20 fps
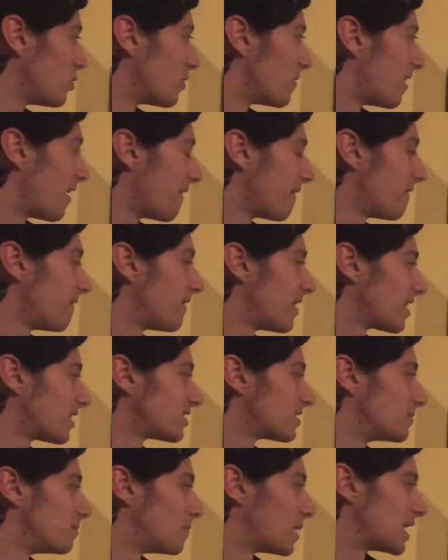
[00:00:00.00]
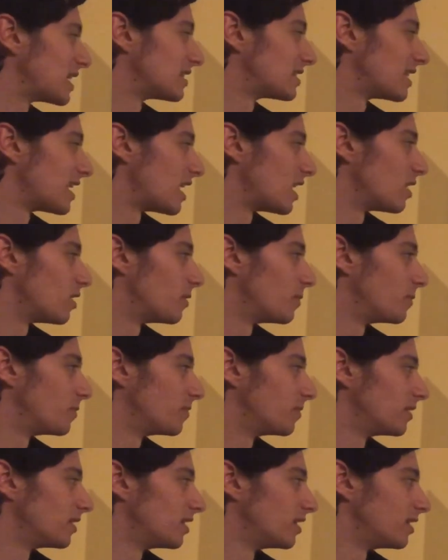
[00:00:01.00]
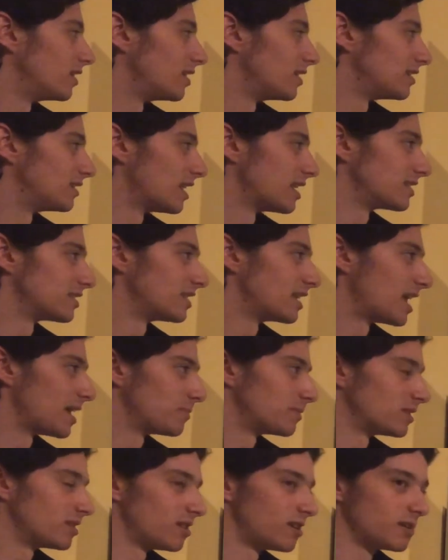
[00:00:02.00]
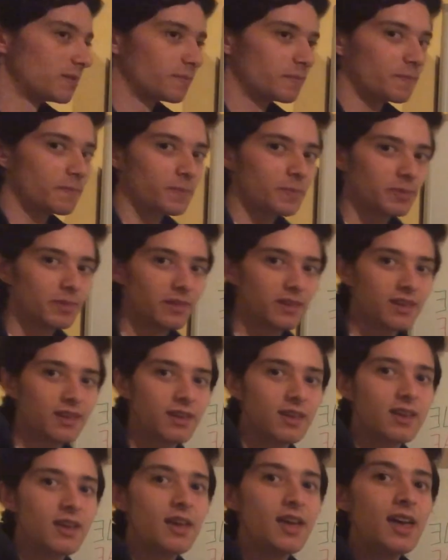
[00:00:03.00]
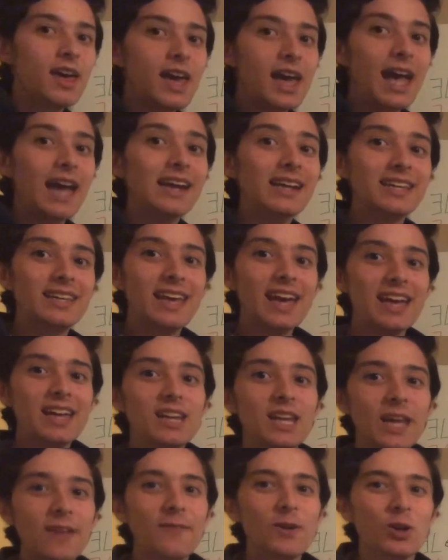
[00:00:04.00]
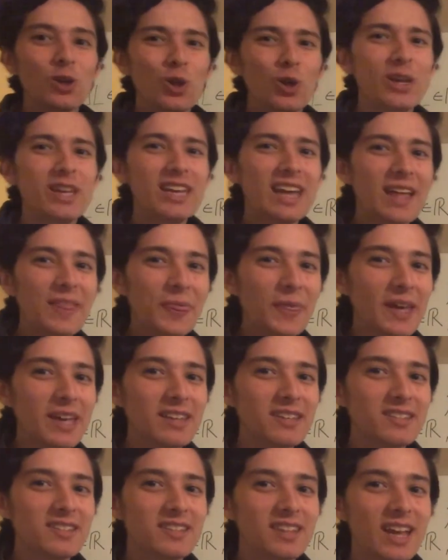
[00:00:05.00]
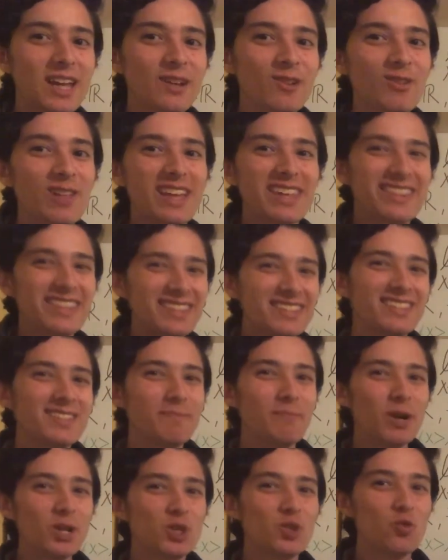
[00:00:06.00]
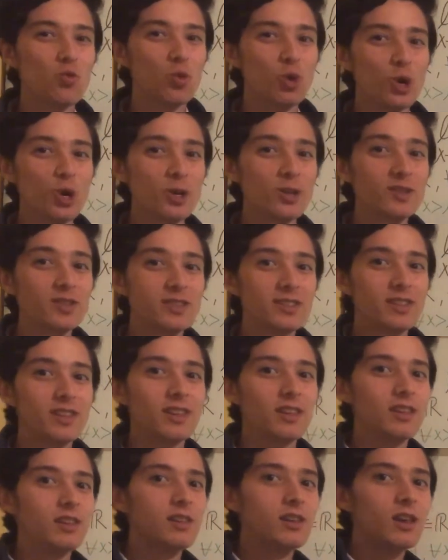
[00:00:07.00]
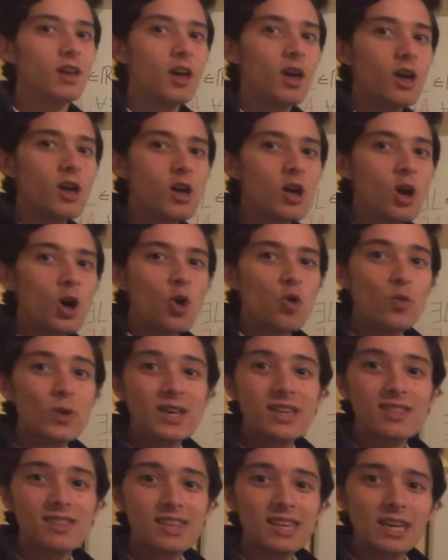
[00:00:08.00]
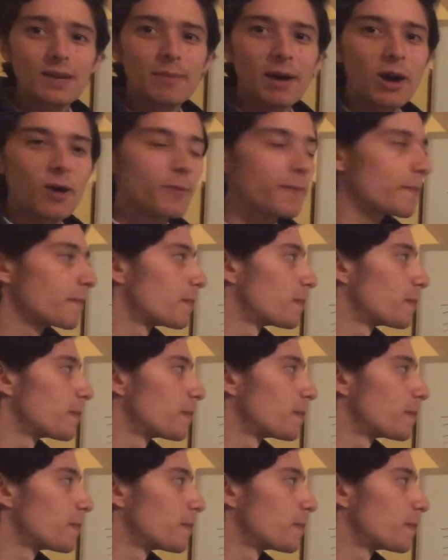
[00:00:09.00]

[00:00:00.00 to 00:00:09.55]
of f of x minus L is less than epsilon. And again, if you're looking at this and you're like, this is a bunch of words, we can think about,